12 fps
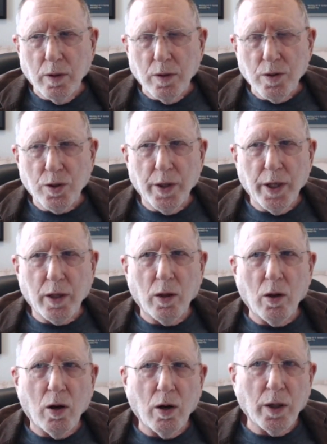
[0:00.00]
Sonny
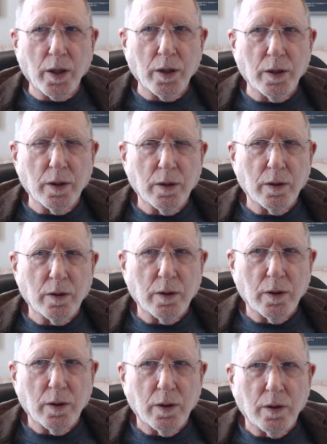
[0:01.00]
Clark,
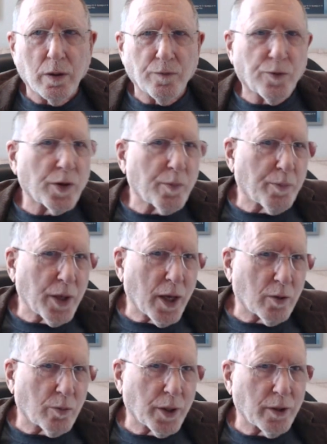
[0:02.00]
for the
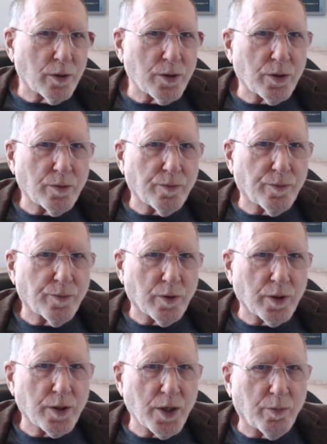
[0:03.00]
piano players, for
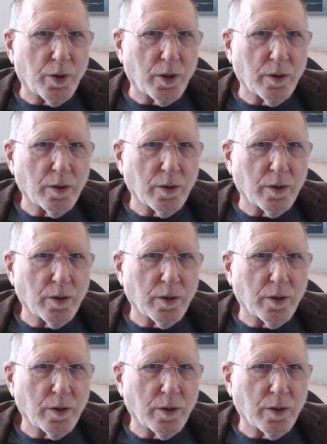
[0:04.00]
example.